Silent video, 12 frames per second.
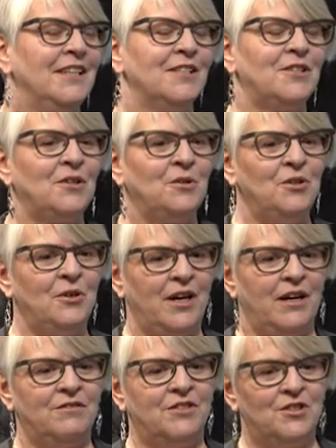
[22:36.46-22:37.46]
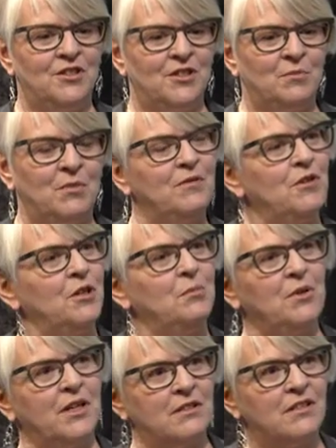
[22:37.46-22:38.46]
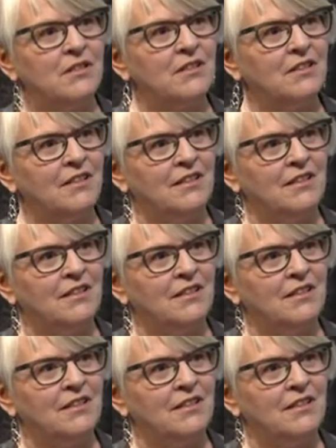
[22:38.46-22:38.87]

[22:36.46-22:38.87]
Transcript: So you have to just be very present mm -hmm.